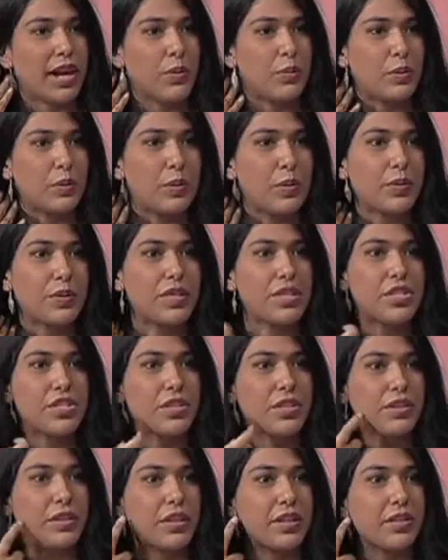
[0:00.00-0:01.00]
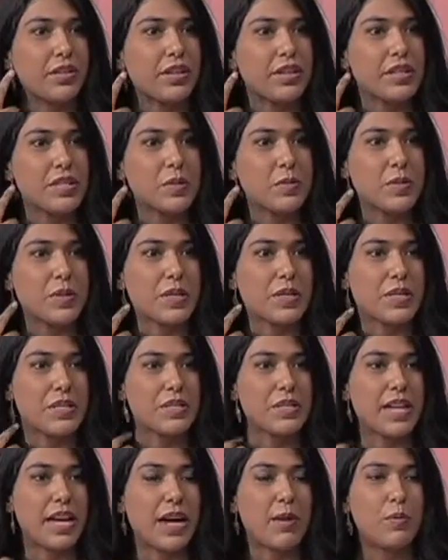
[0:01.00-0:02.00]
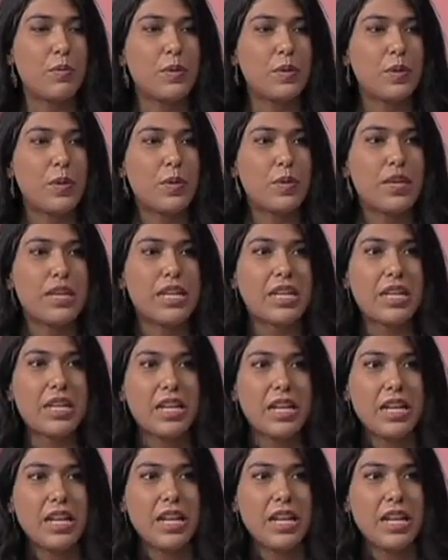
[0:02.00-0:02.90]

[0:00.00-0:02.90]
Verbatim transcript: abalone shell earrings because abalone,